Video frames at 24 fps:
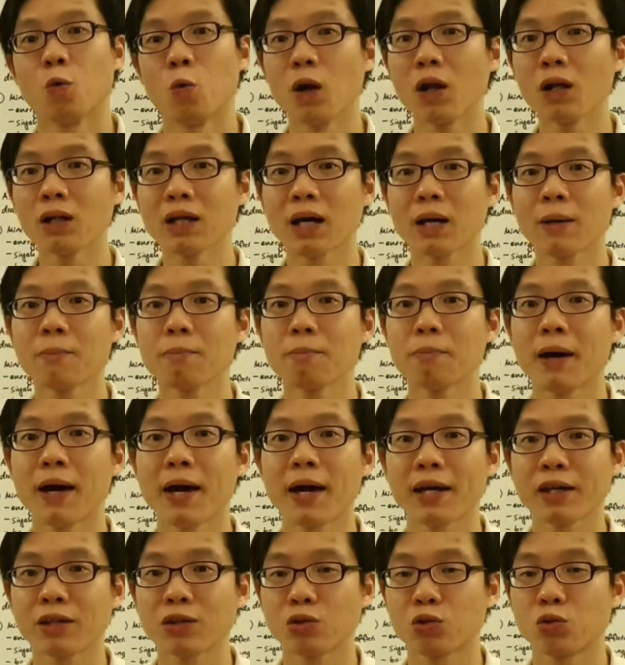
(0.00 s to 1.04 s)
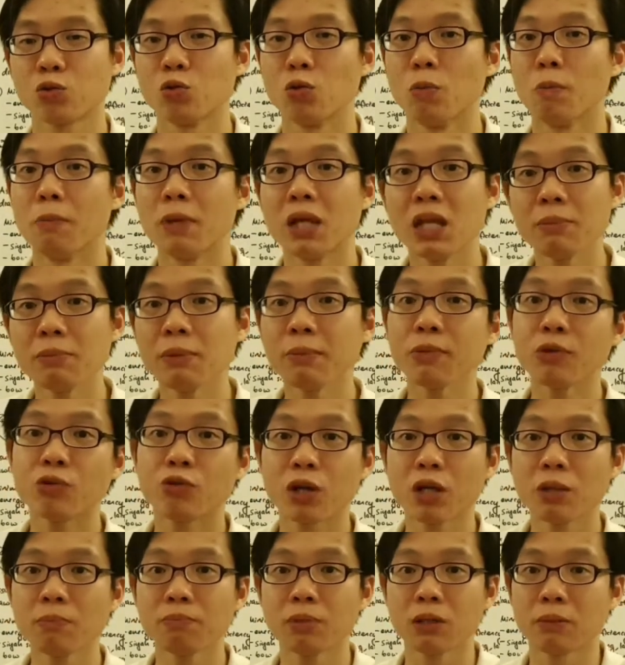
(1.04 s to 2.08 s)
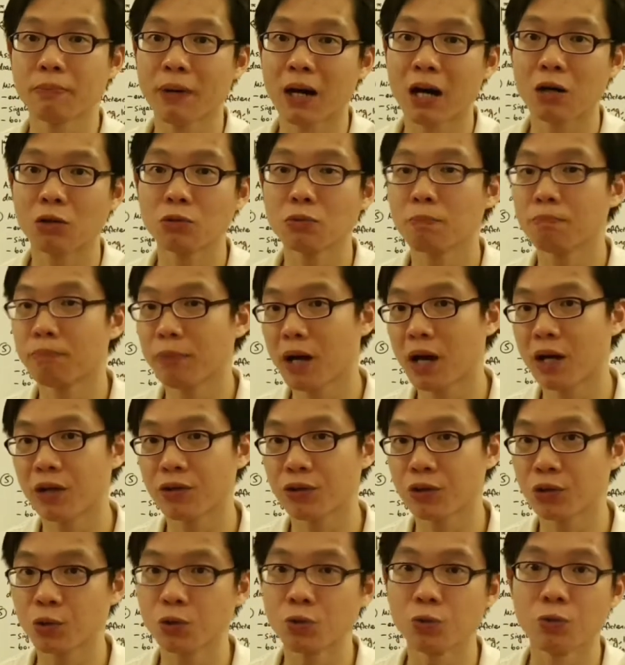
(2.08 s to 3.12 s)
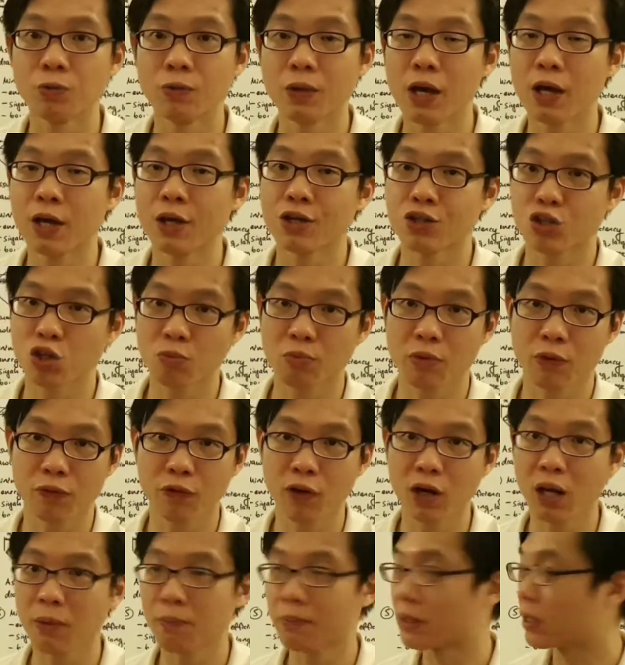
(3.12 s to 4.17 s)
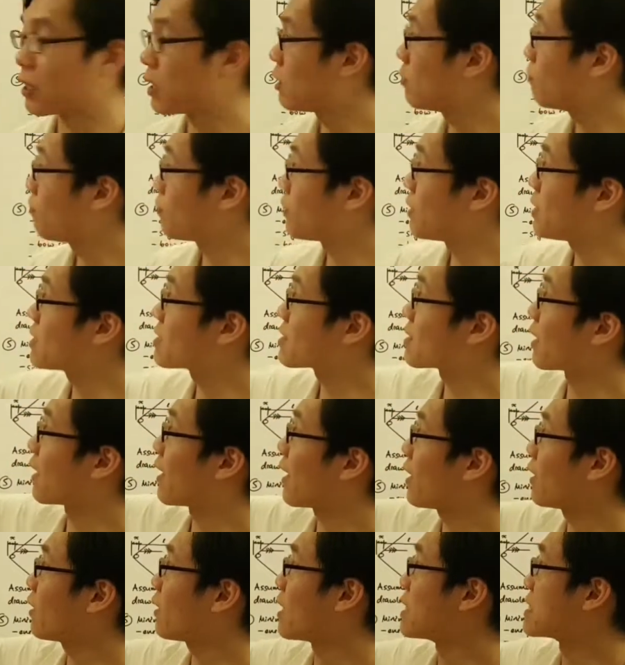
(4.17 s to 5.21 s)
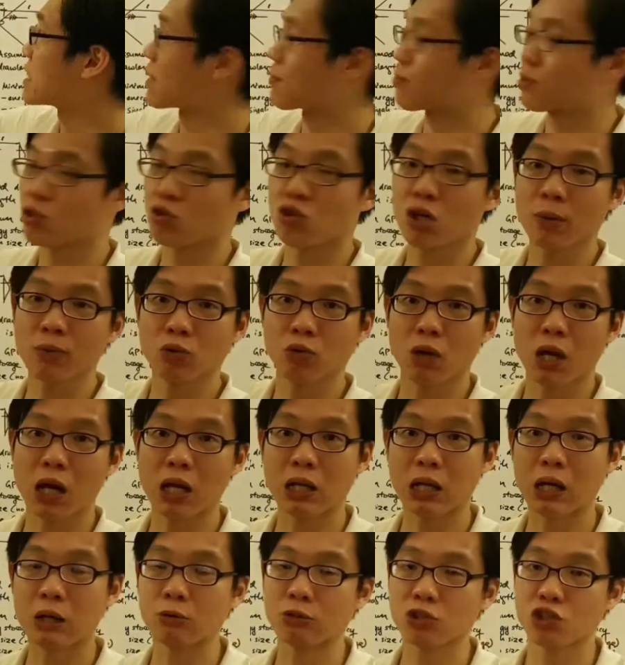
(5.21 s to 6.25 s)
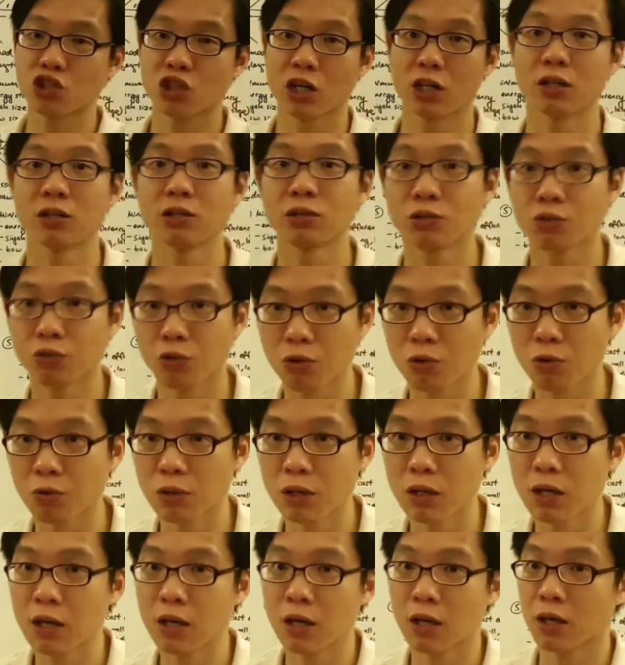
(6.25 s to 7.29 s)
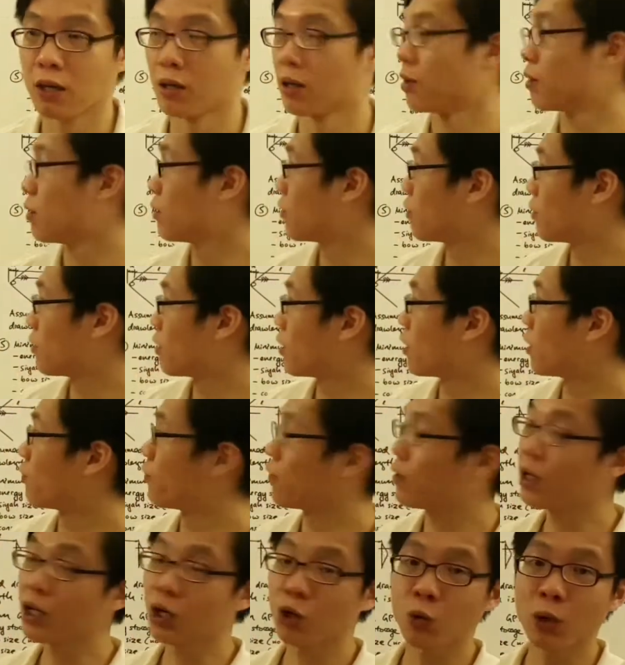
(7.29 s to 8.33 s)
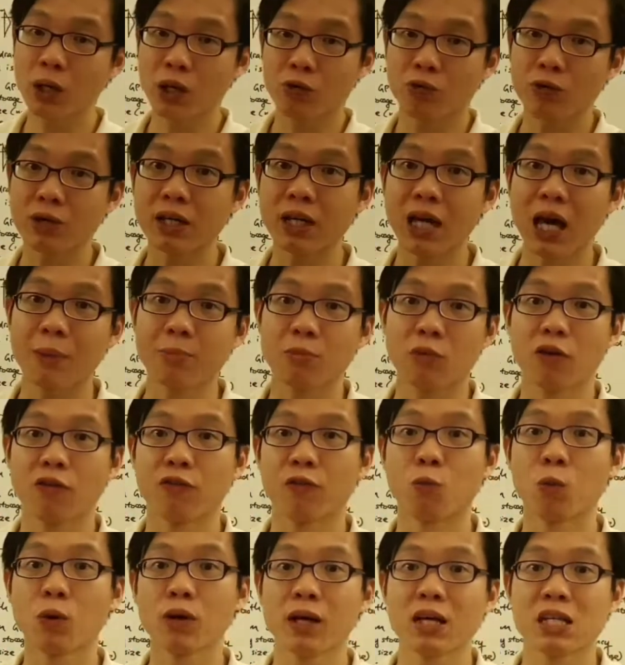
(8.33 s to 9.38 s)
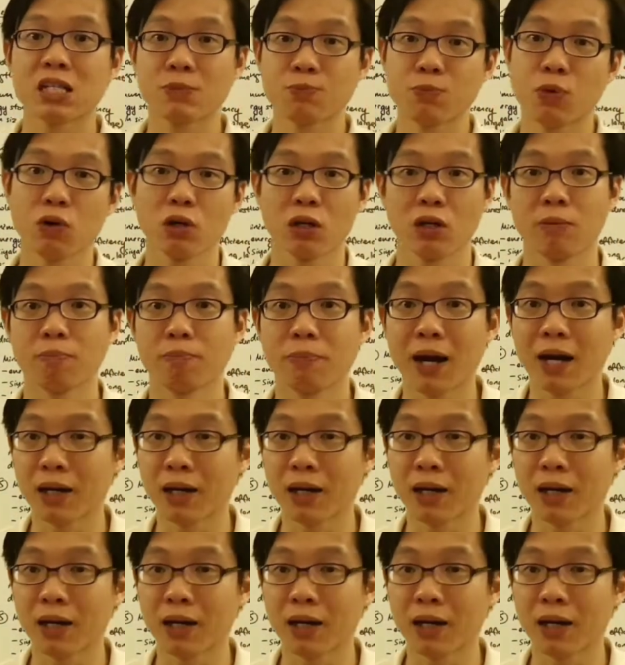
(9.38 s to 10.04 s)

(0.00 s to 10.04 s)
Welcome back to Minimum Grain Per Pound Part 2. So before I begin, please like and subscribe to help our channel grow. A very quick recap of what I spoke in